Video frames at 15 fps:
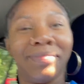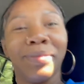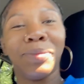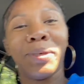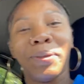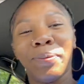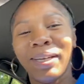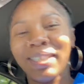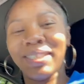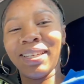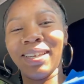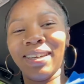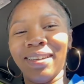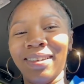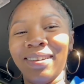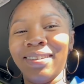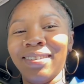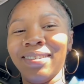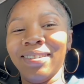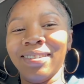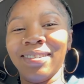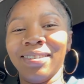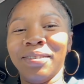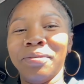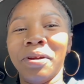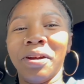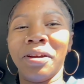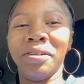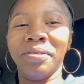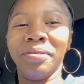We're waiting.
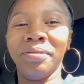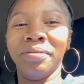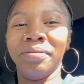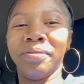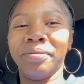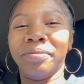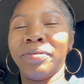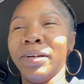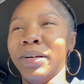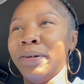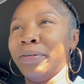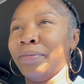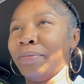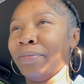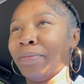Where are you from?